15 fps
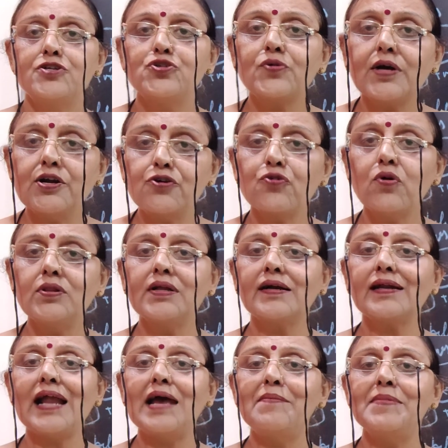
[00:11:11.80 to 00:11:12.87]
to control the
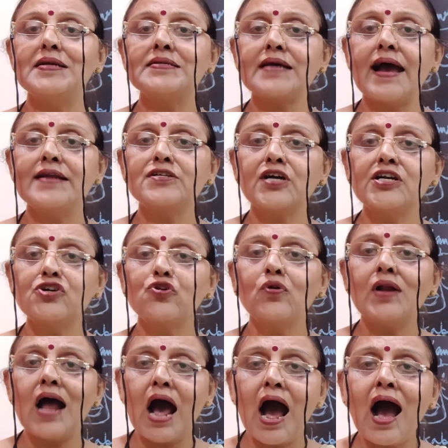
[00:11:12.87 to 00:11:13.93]
climate and
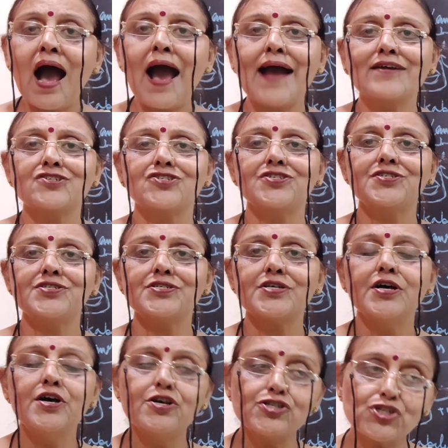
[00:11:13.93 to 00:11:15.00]
control our
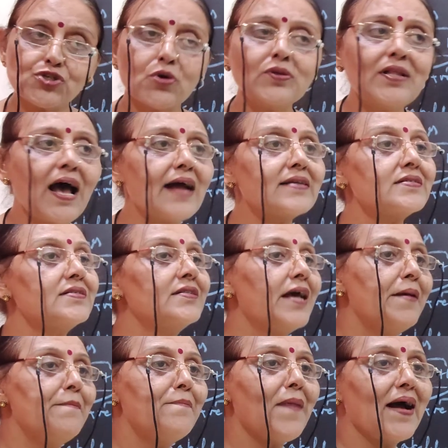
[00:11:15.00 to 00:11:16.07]
actions so that the
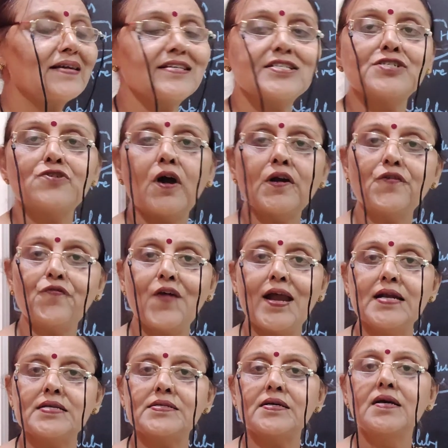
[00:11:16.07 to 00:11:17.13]
impact is not
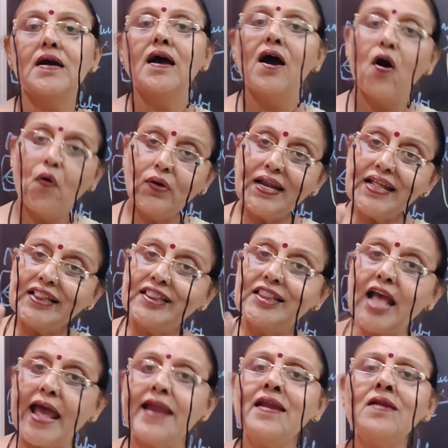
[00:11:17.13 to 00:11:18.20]
felt, only
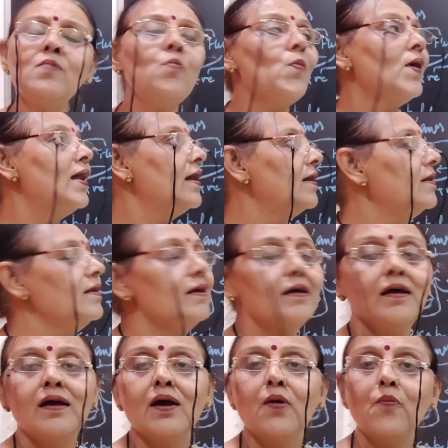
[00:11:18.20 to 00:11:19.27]
then will
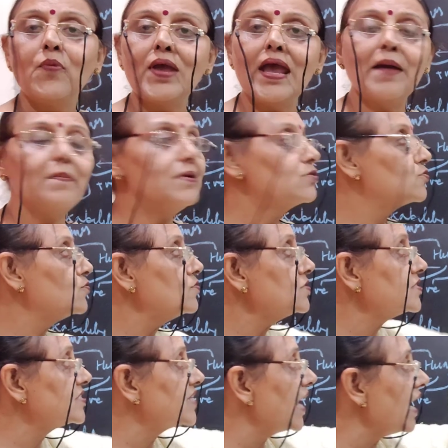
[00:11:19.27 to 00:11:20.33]
be able to
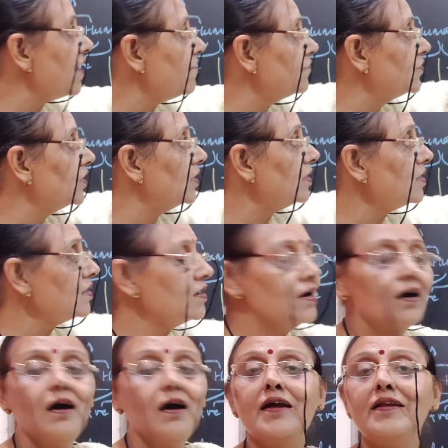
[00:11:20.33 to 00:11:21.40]
save the
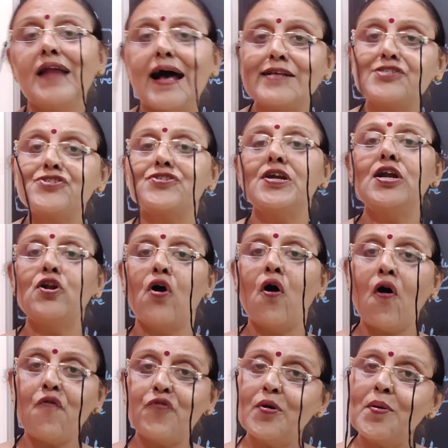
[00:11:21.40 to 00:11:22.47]
natural
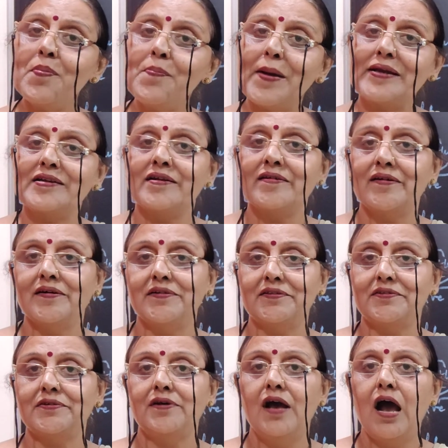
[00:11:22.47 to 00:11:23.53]
law of a better
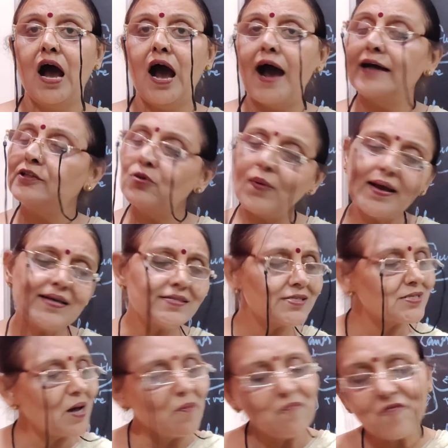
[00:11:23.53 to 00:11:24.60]
earth. Otherwise,
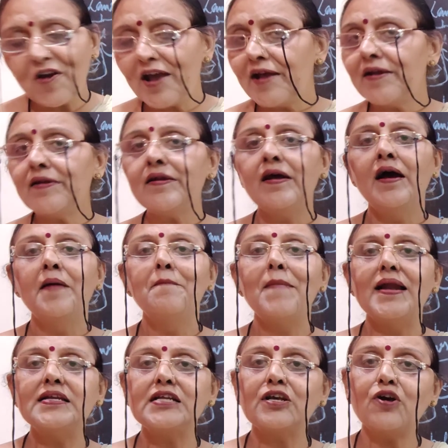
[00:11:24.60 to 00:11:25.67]
somewhere
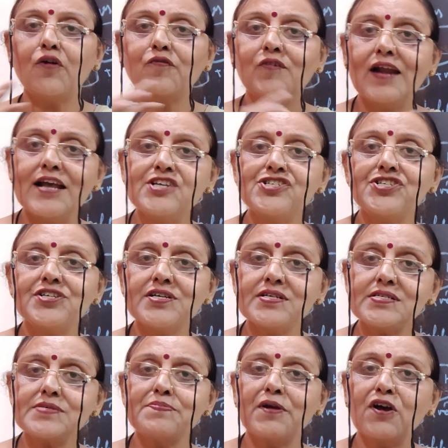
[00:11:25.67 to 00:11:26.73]
melting of
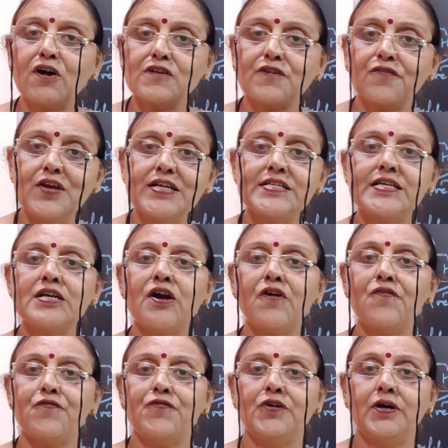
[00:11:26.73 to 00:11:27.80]
glaciers because of heating
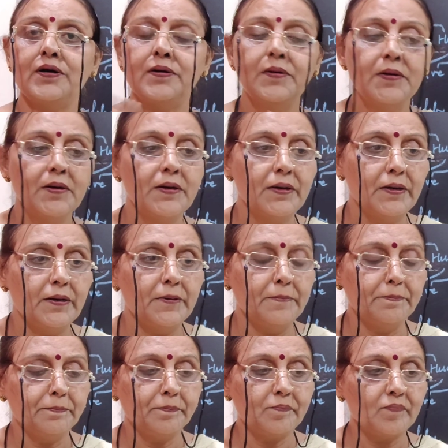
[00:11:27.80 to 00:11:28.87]
of
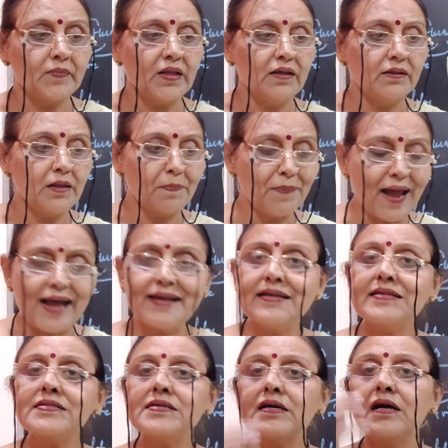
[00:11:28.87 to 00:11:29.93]
the
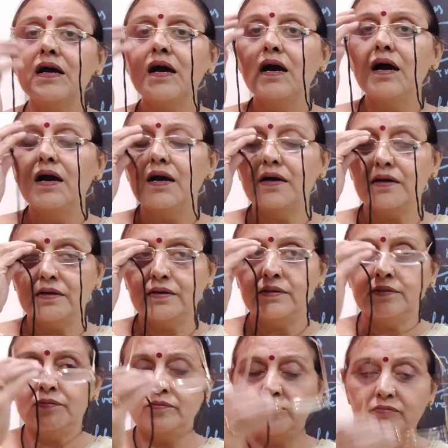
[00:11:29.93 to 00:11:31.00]
planet,
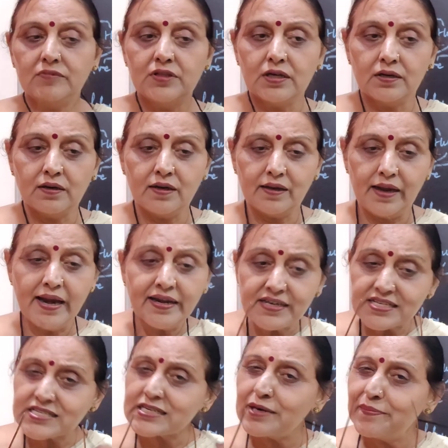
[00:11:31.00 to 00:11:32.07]
the
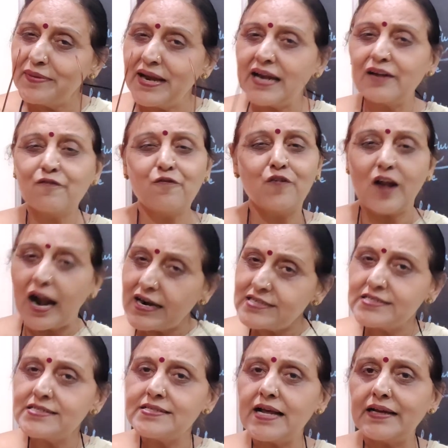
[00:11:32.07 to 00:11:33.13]
indiscriminate
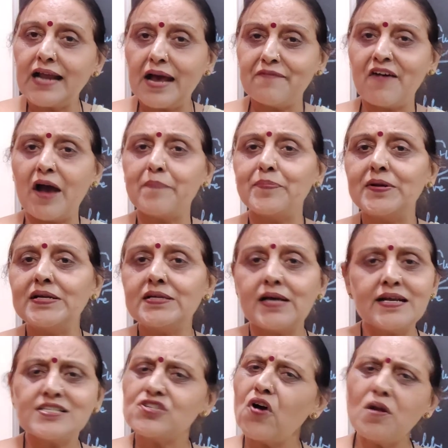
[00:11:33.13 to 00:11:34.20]
floods that have happened,
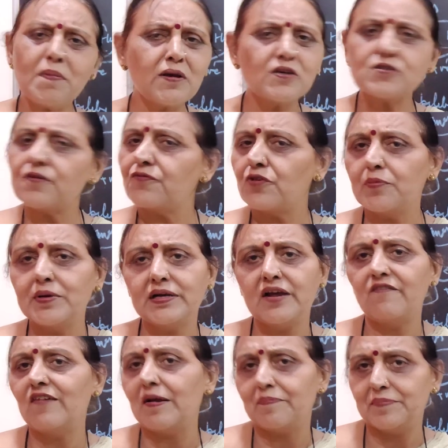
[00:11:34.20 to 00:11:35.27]
it's all because of human
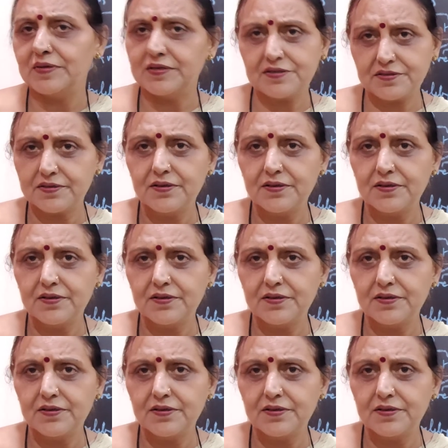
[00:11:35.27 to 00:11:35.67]
development